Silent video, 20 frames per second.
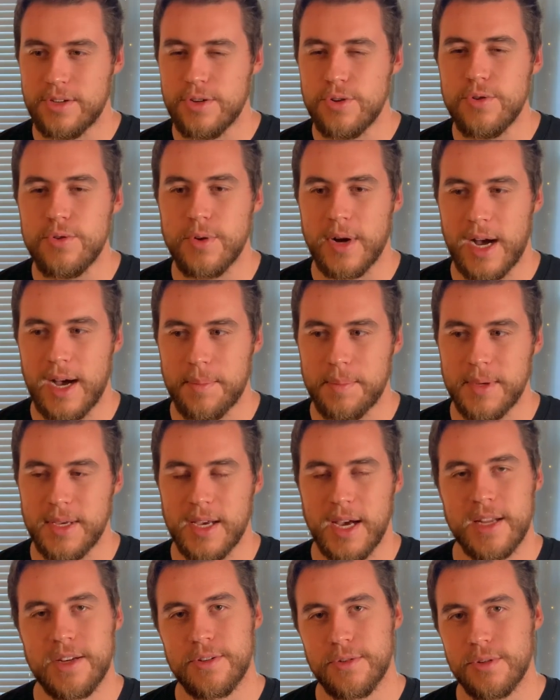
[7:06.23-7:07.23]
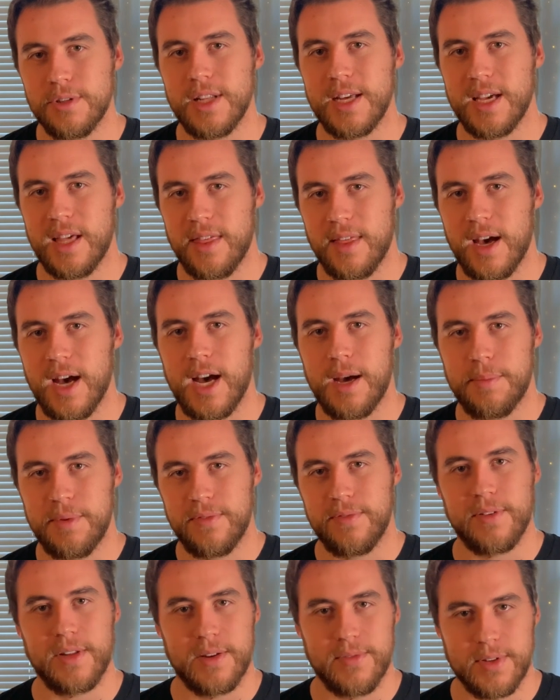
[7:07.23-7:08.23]
too hoppy. I do like the hoppy
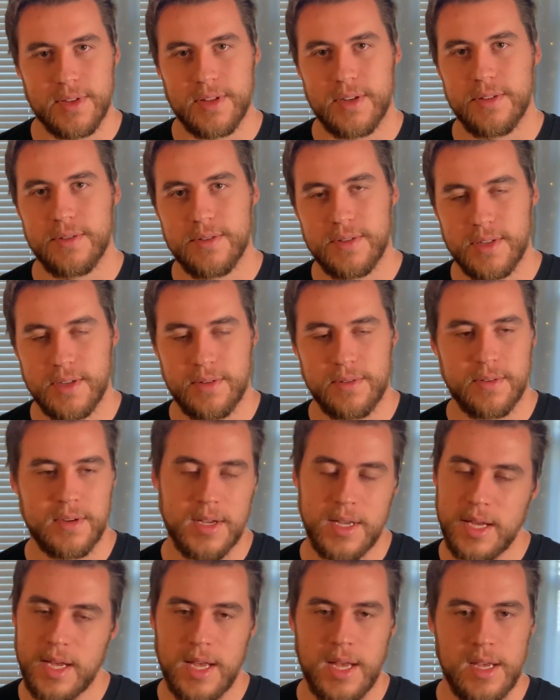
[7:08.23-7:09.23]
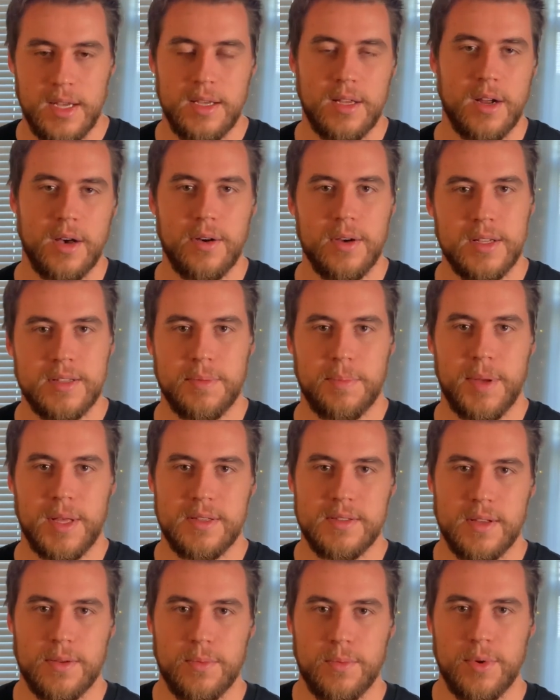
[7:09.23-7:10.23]
flavor though, so you know, it
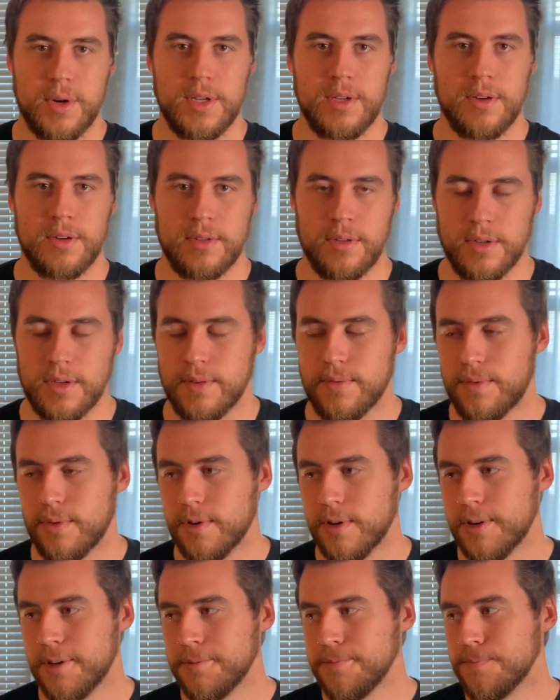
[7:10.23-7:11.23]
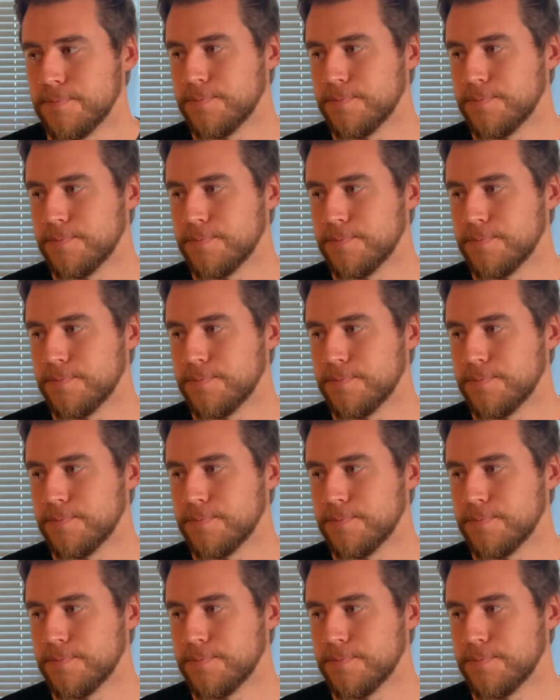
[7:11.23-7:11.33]
depends on what you're looking for.